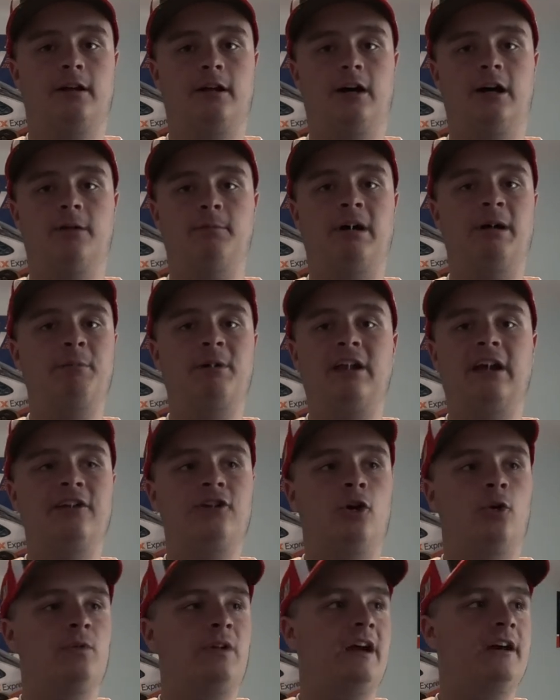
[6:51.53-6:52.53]
But I
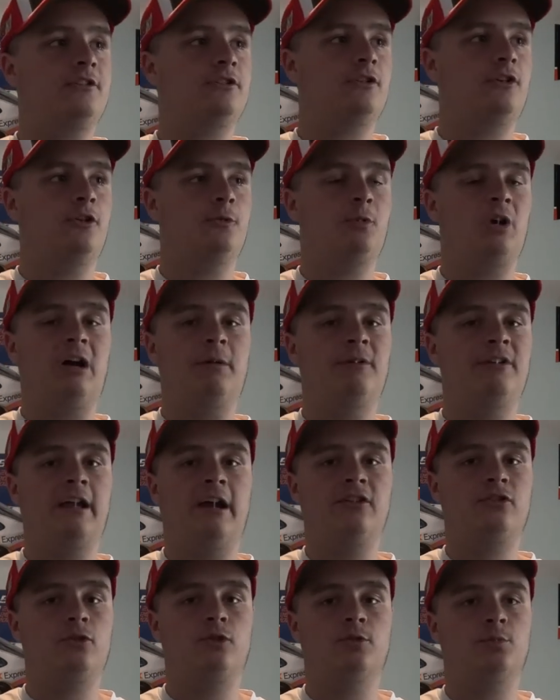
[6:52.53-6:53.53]
know
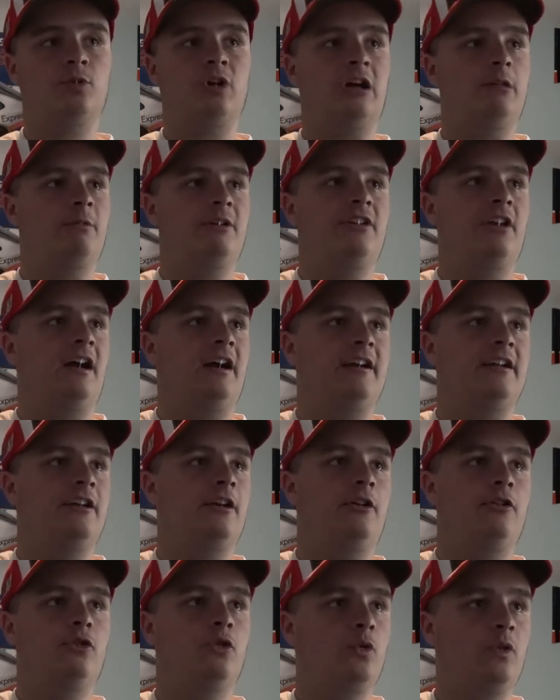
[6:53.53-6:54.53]
NASCAR is probably not
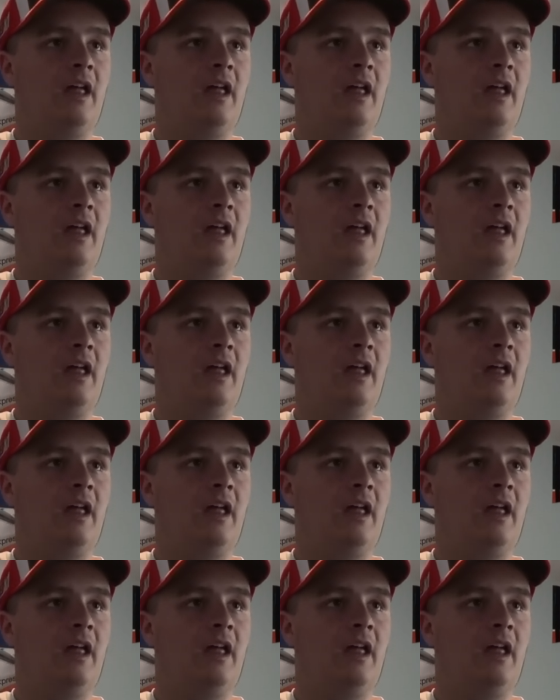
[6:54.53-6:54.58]
gonna do